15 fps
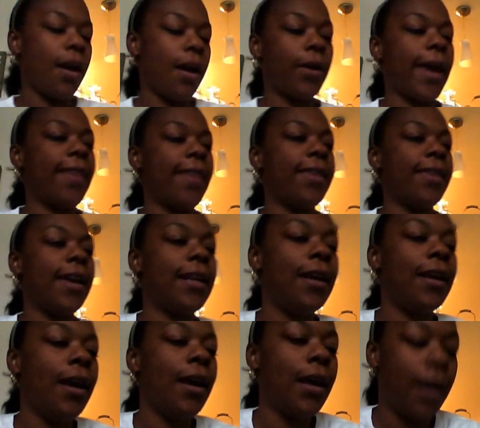Okay, and
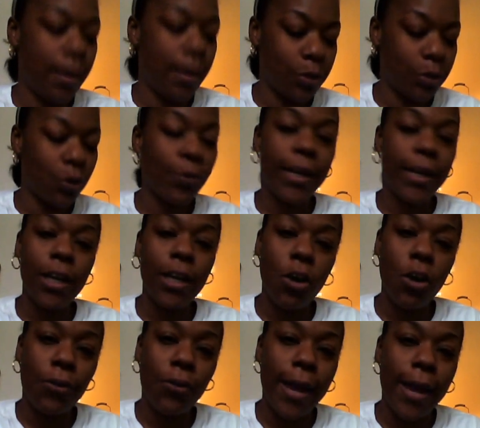then um, Doreen
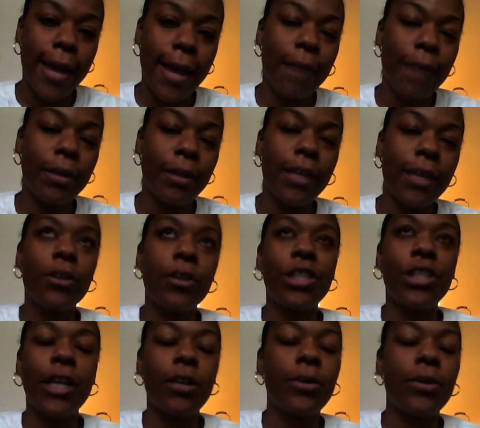over at, I believe her
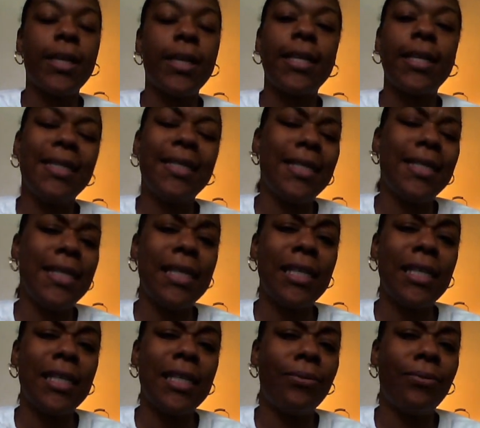channel is
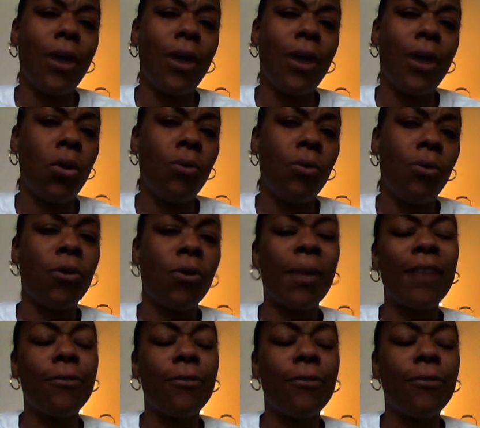
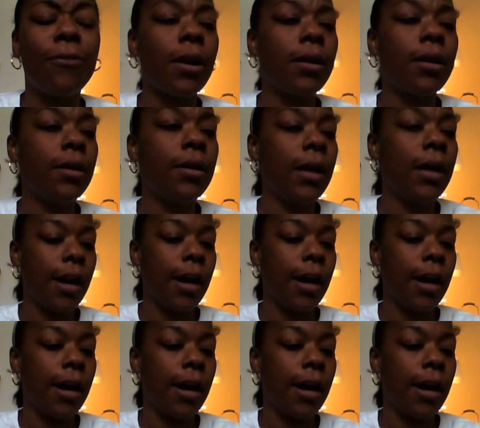D04x4.